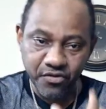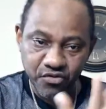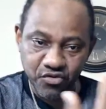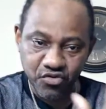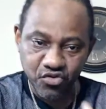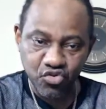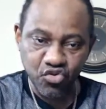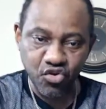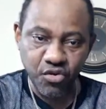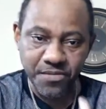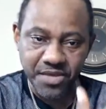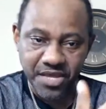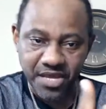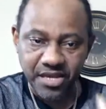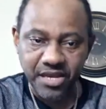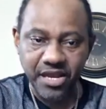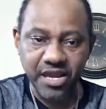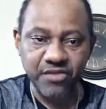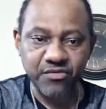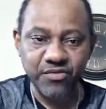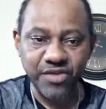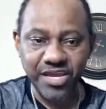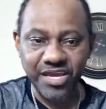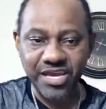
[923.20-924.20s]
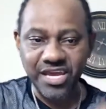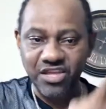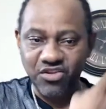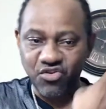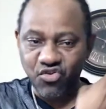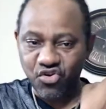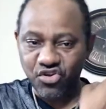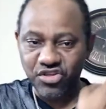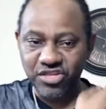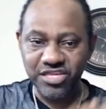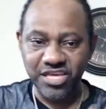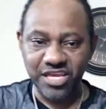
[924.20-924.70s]
Jamaican where you get
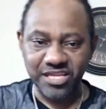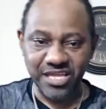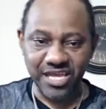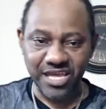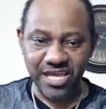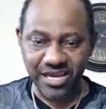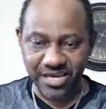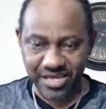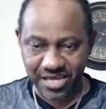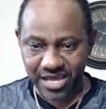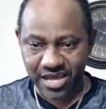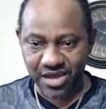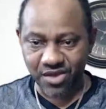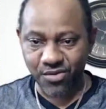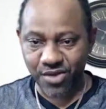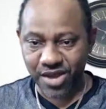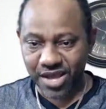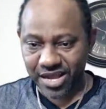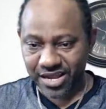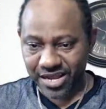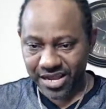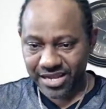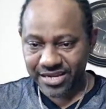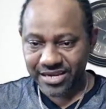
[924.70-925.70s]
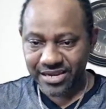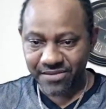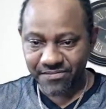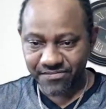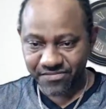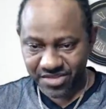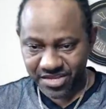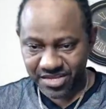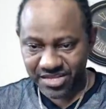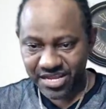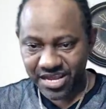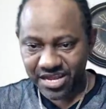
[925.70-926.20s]
gunshot and you can't walk and them
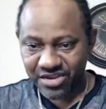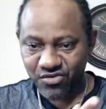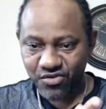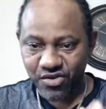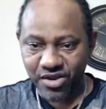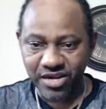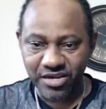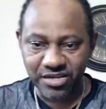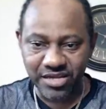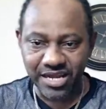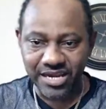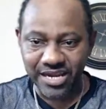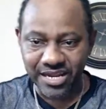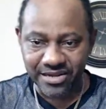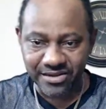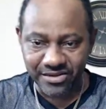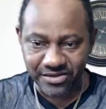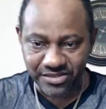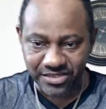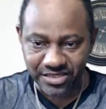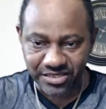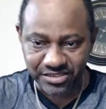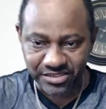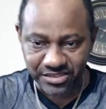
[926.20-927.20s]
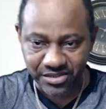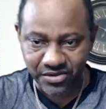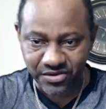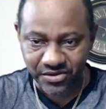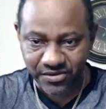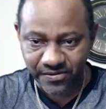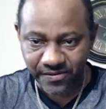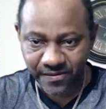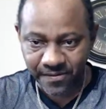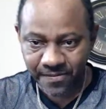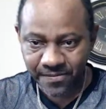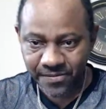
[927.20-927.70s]
thing and do all kind of little things. Oh.
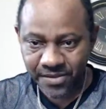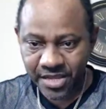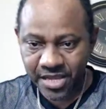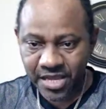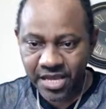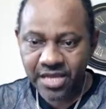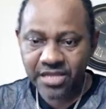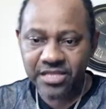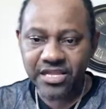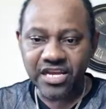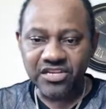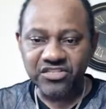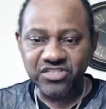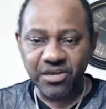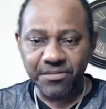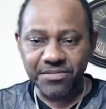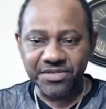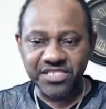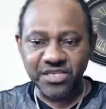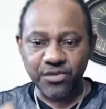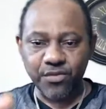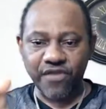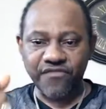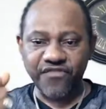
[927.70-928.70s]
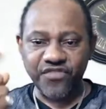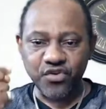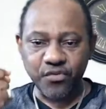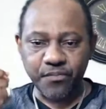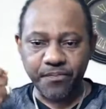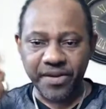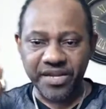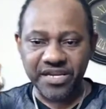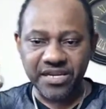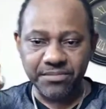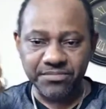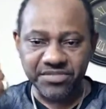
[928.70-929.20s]
That's why I say, well, if you look
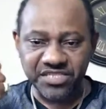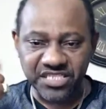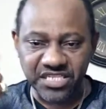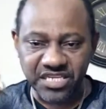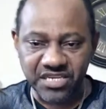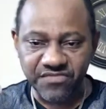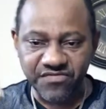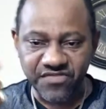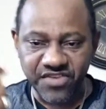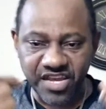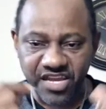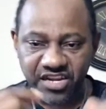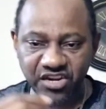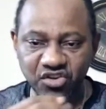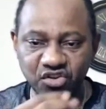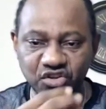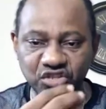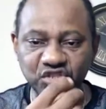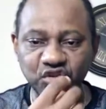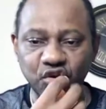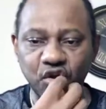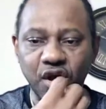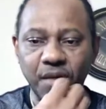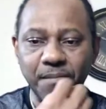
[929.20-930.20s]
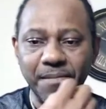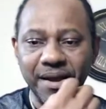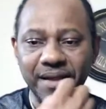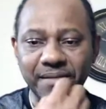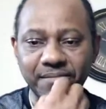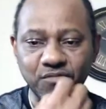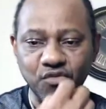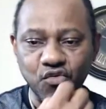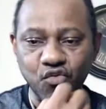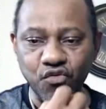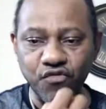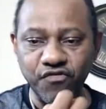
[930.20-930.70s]
on them CV, and you know, so a man
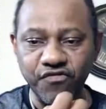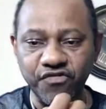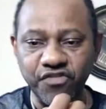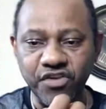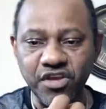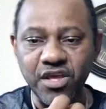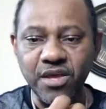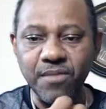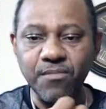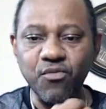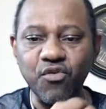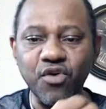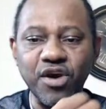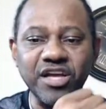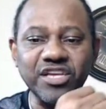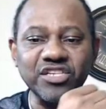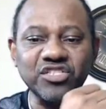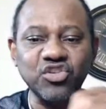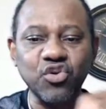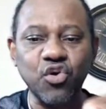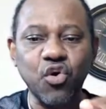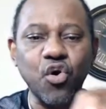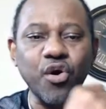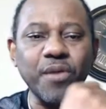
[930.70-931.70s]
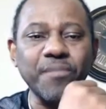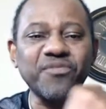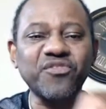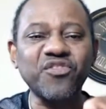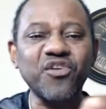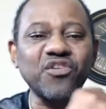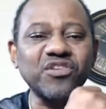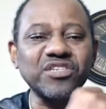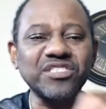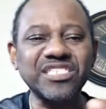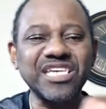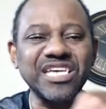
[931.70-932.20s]
move, more so I'm
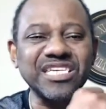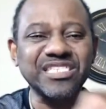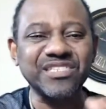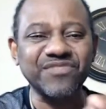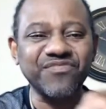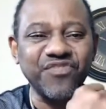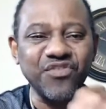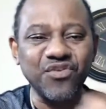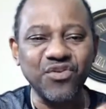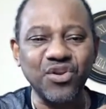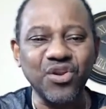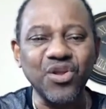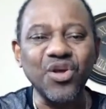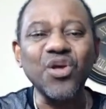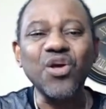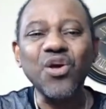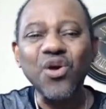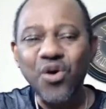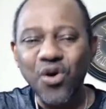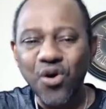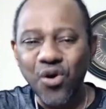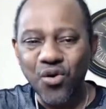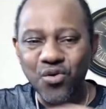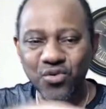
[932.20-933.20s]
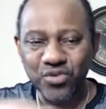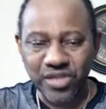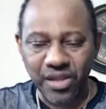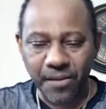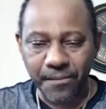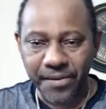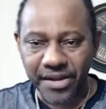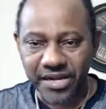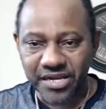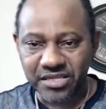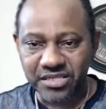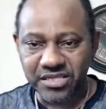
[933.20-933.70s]
successful out of
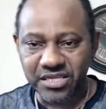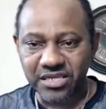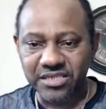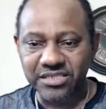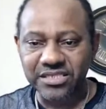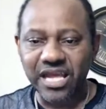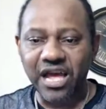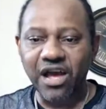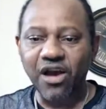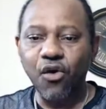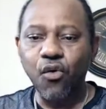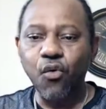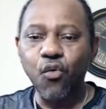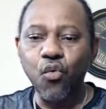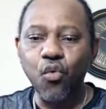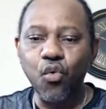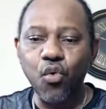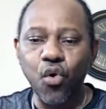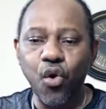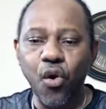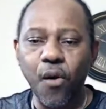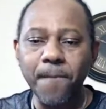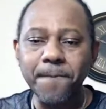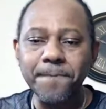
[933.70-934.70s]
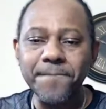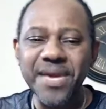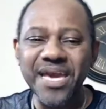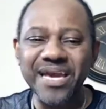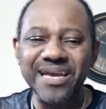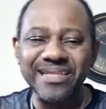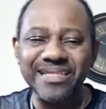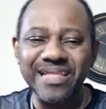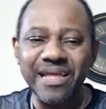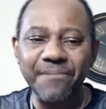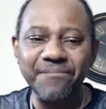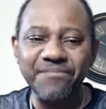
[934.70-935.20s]
politics, or who can make
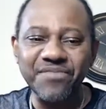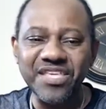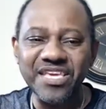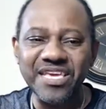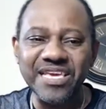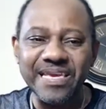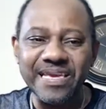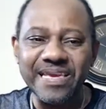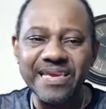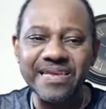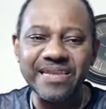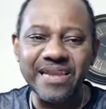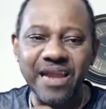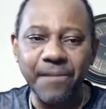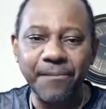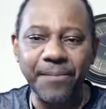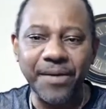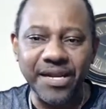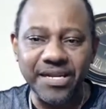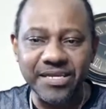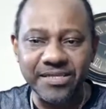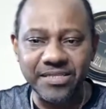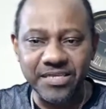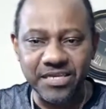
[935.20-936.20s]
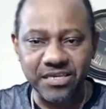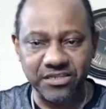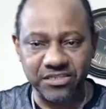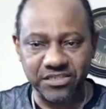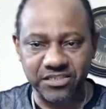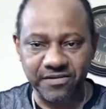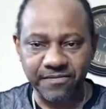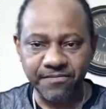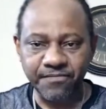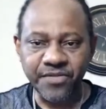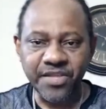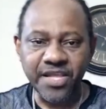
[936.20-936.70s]
them thing in a politics
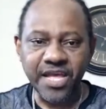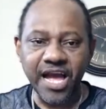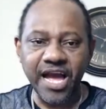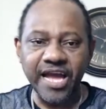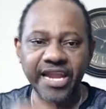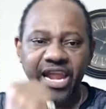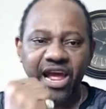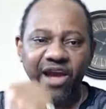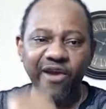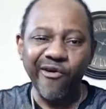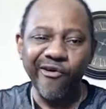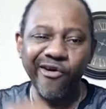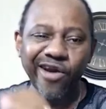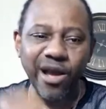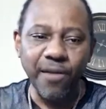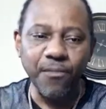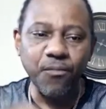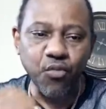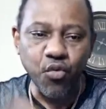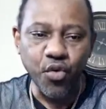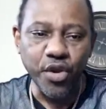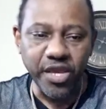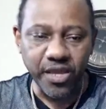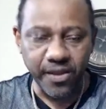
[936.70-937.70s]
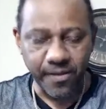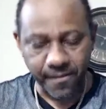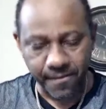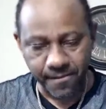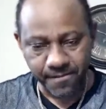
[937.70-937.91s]
and a rab way.